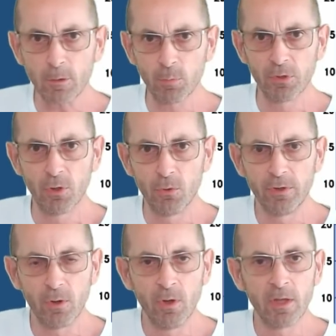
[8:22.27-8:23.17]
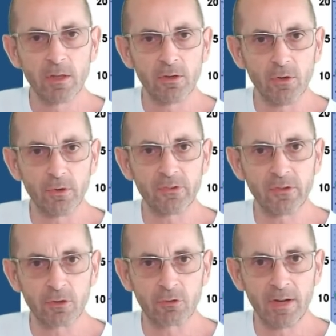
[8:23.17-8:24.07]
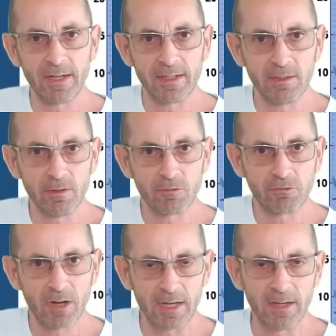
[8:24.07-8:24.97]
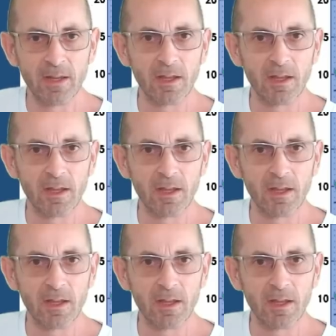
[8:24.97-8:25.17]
but all in all, not a great deal of rain.